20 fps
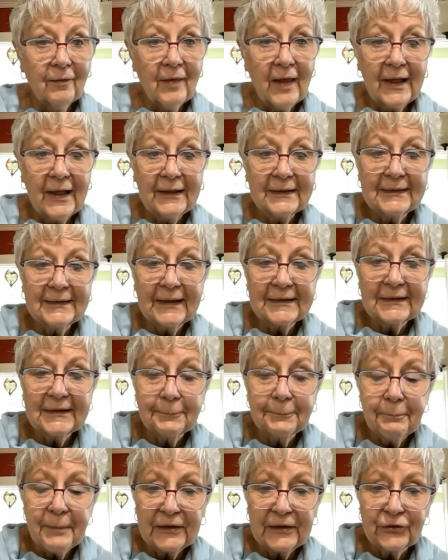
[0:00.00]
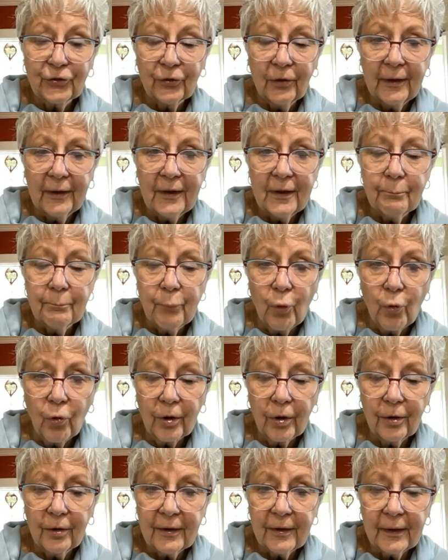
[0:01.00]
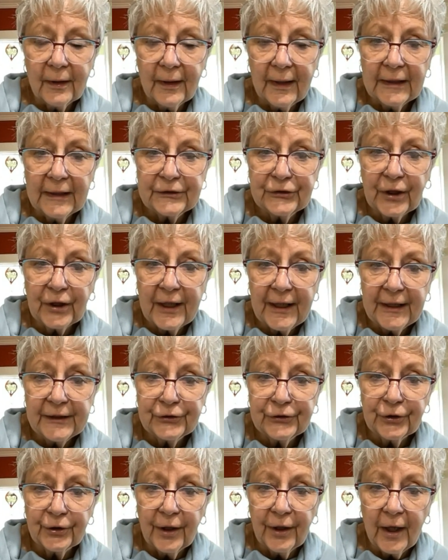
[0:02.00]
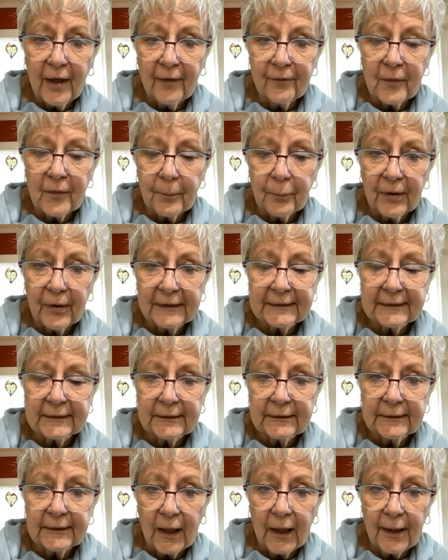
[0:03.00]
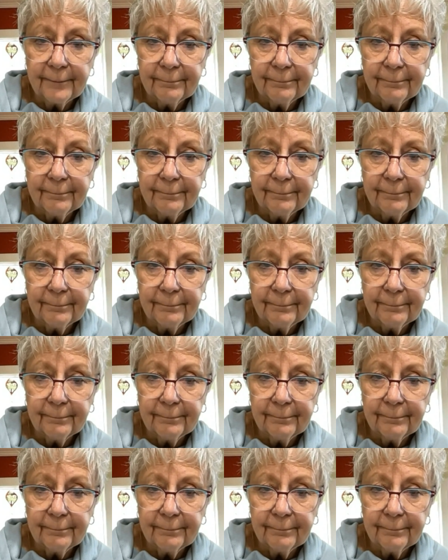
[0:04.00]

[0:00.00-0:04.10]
that is especially important in education at the present time.